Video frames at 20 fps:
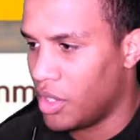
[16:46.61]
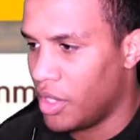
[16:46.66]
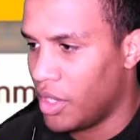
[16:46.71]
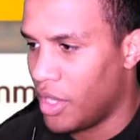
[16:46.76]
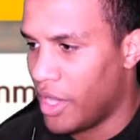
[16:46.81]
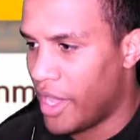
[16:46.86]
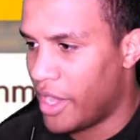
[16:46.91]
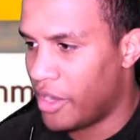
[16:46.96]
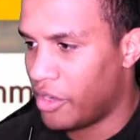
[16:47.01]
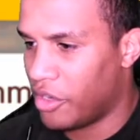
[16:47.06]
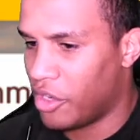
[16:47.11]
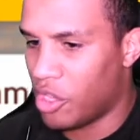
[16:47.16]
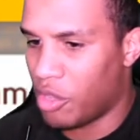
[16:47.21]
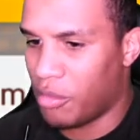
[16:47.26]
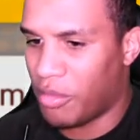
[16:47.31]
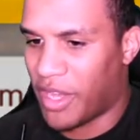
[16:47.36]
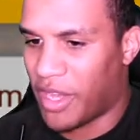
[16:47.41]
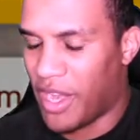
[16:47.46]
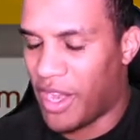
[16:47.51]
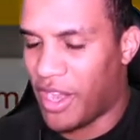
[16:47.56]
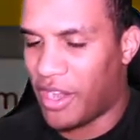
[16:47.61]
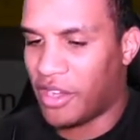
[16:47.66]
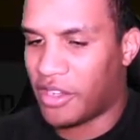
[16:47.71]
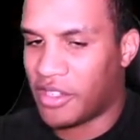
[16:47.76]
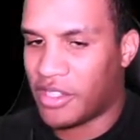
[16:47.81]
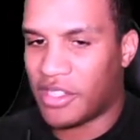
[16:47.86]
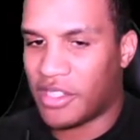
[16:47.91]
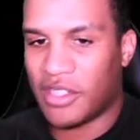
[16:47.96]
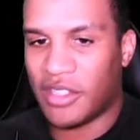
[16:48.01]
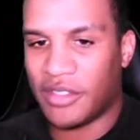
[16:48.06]
I don't know the
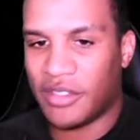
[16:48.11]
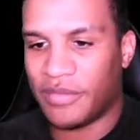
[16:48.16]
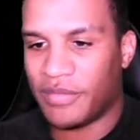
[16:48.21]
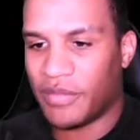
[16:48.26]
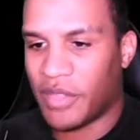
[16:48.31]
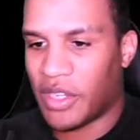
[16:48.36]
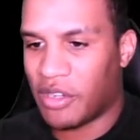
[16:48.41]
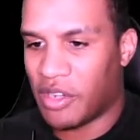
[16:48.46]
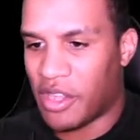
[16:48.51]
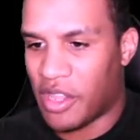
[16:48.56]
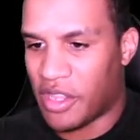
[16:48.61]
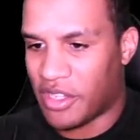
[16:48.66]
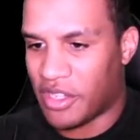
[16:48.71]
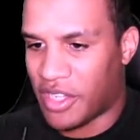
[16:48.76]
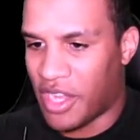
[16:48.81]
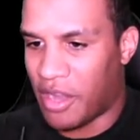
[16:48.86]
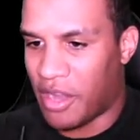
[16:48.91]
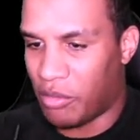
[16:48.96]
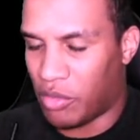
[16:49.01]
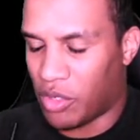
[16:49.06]
mechanics. I don't know how this game